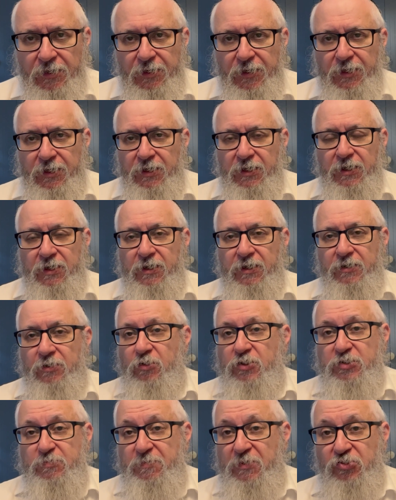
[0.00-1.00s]
No
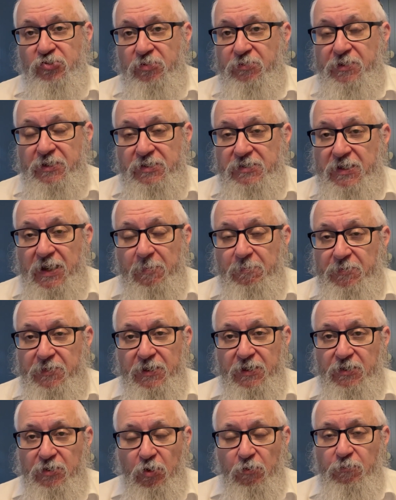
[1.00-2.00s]
special things are
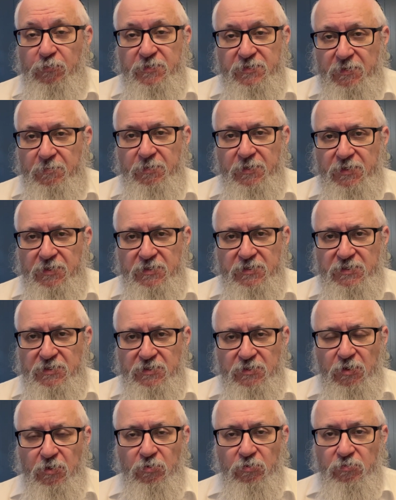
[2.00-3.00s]
happening, no simchas,
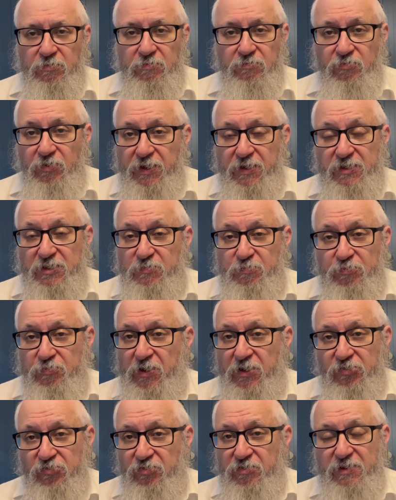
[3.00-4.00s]
no great
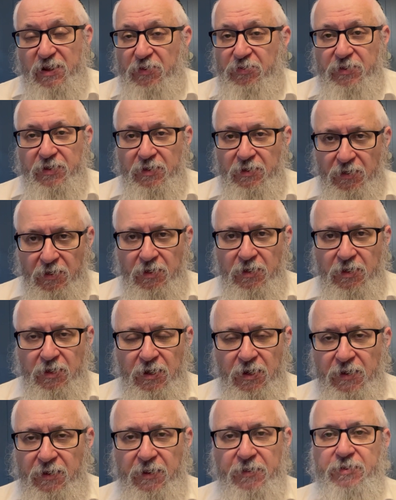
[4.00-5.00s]
inspiration, nothing.
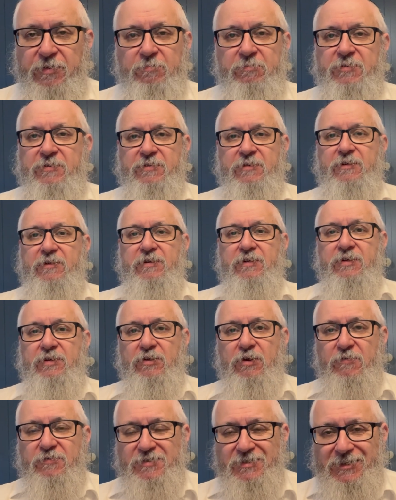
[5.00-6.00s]
Nothing particularly
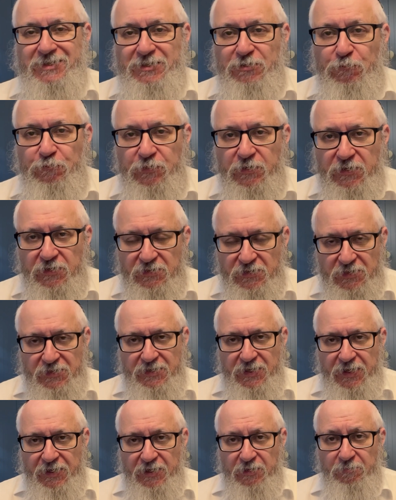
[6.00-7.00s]
of significance is
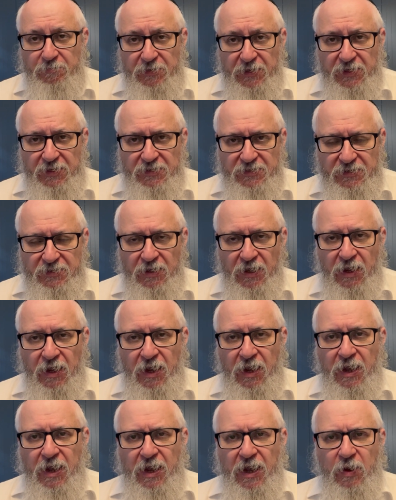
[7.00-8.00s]
taking place,
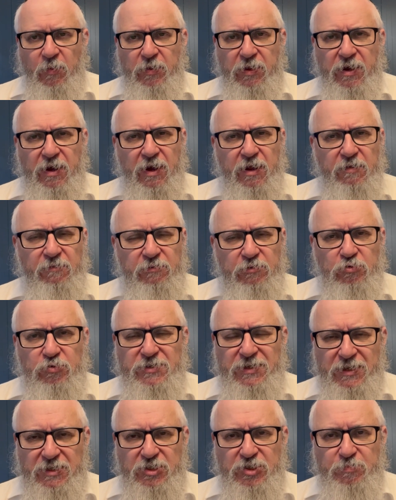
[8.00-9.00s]
and we kind of lose
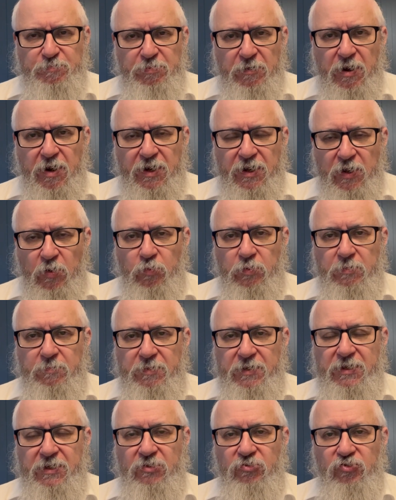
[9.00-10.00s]
our spark and we
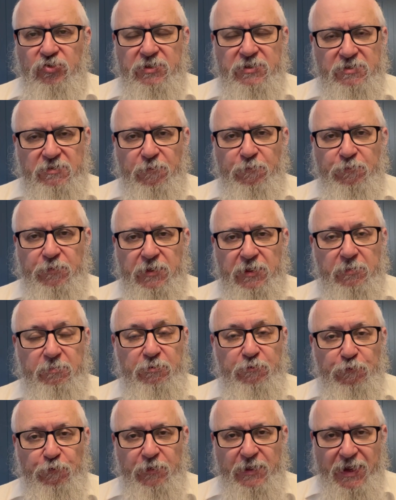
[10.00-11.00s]
begin just to feel a
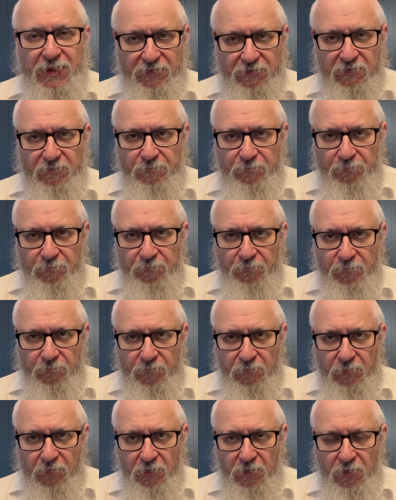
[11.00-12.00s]
bit flat.
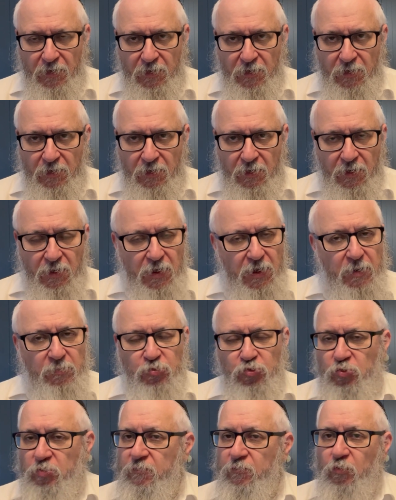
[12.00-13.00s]
I'm
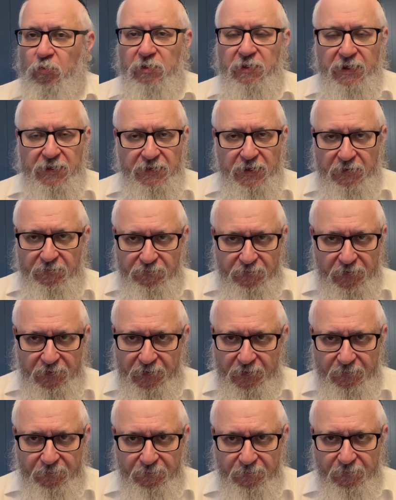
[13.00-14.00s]
sure we've all had that feeling.